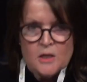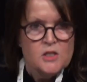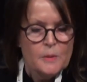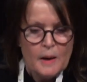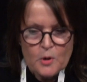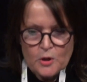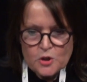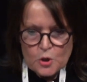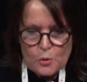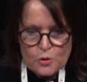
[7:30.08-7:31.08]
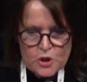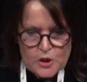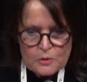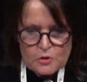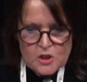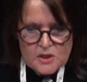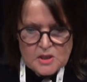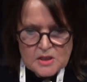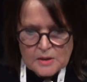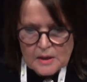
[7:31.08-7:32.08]
So I'm going to talk to you
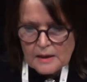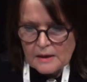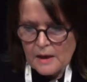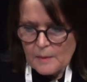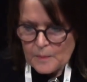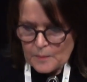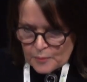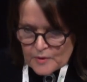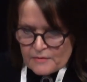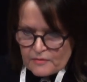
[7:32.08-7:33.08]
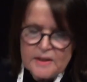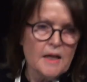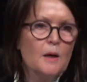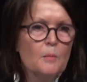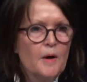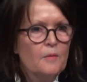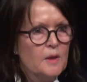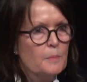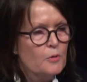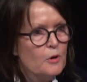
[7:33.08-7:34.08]
just briefly now about
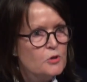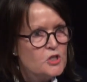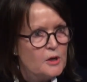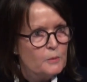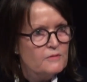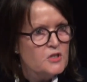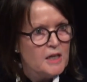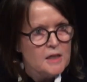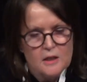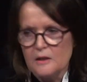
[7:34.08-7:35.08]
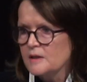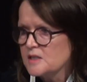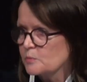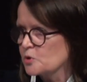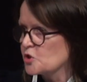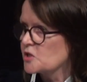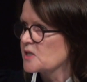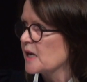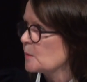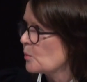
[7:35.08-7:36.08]
the approach that we've taken, and this will just
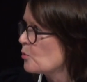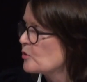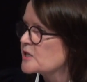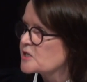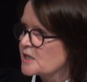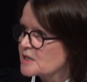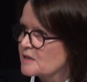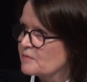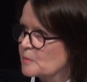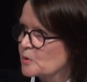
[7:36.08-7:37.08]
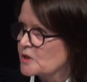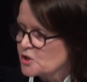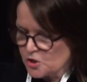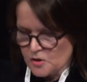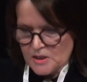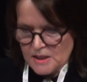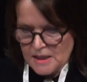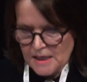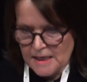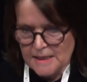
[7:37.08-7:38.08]
help orientate everybody to the
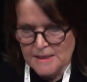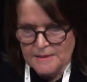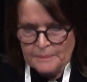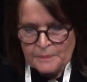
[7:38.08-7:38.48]
day ahead.